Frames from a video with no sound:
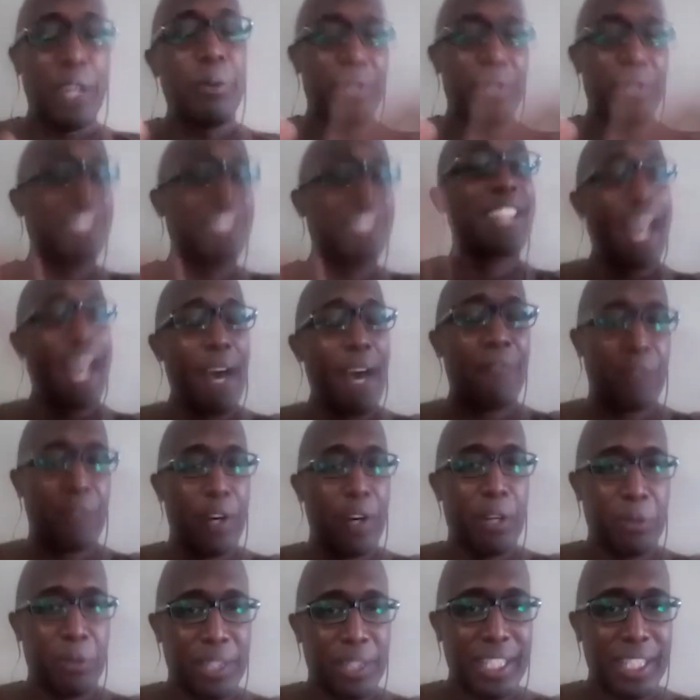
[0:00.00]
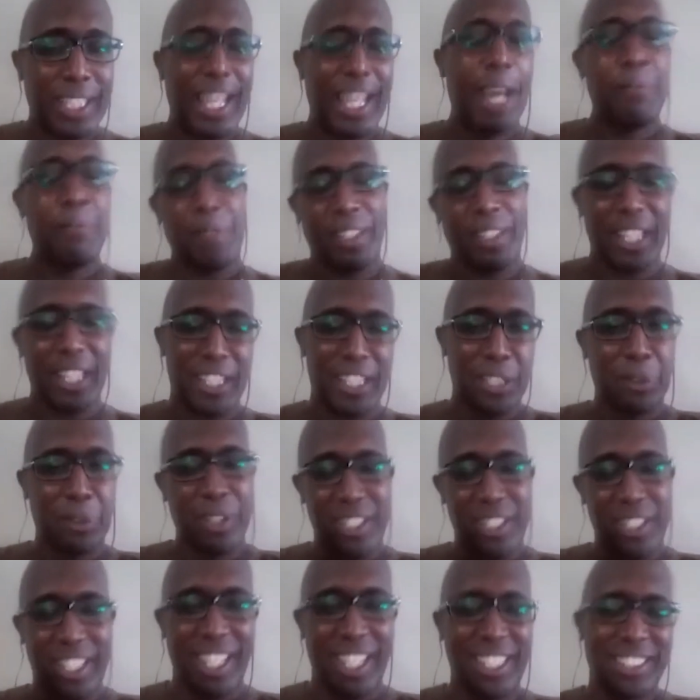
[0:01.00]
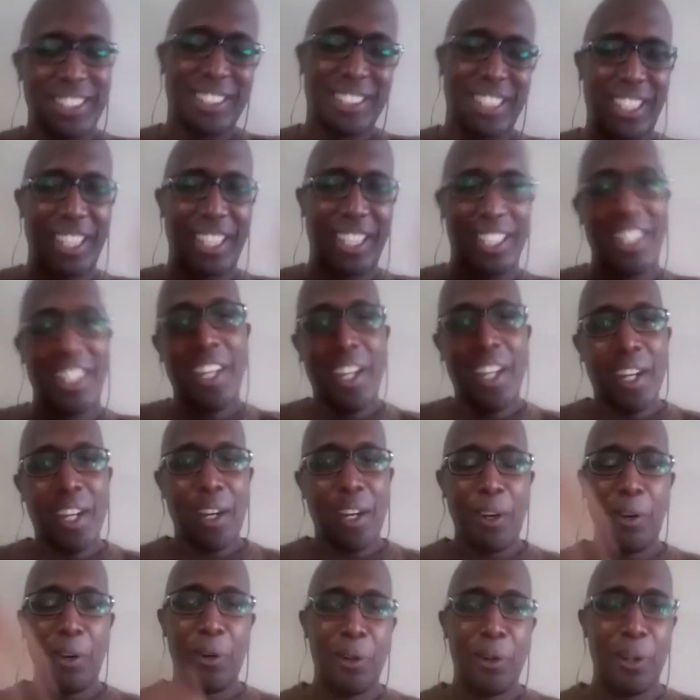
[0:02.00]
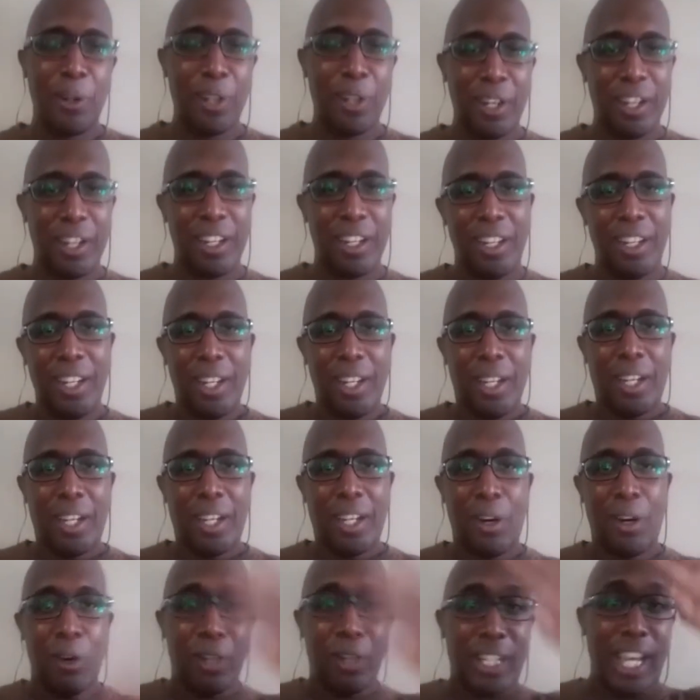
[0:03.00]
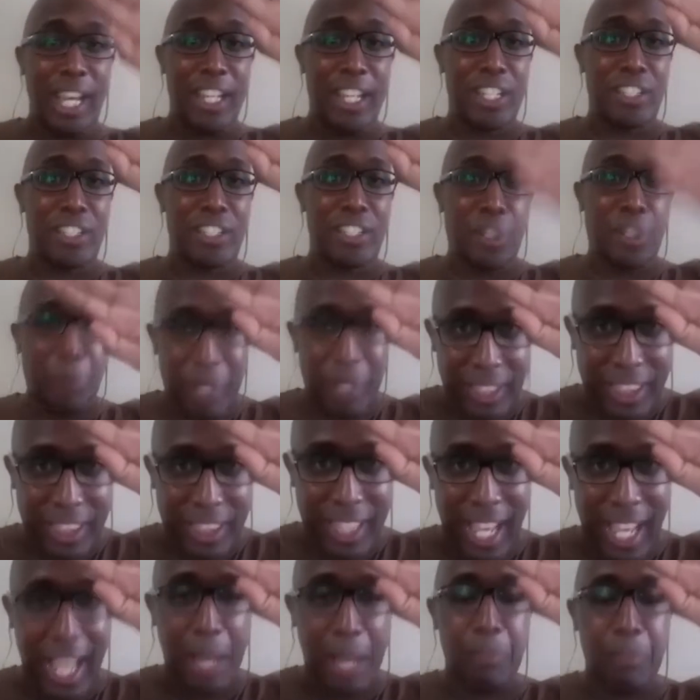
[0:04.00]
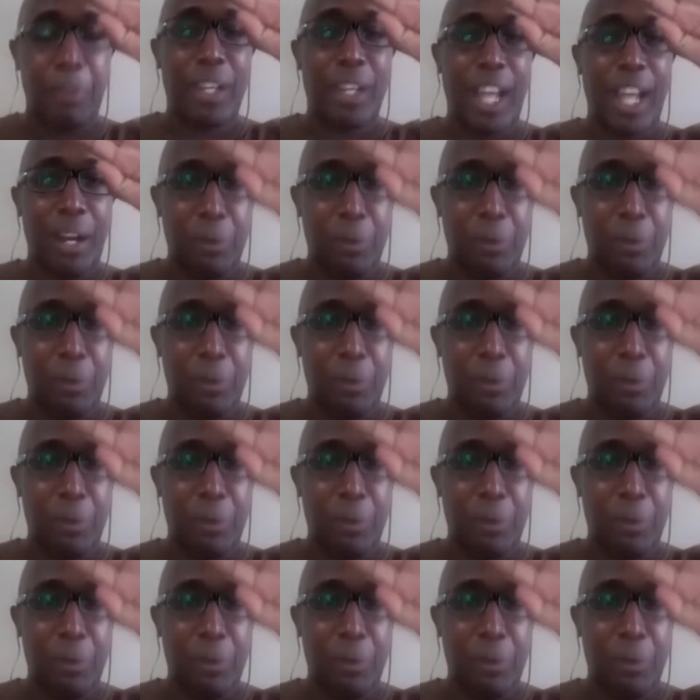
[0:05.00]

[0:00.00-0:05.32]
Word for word: we just have fun with the clapping, like doing dancing or kind of doing that, but not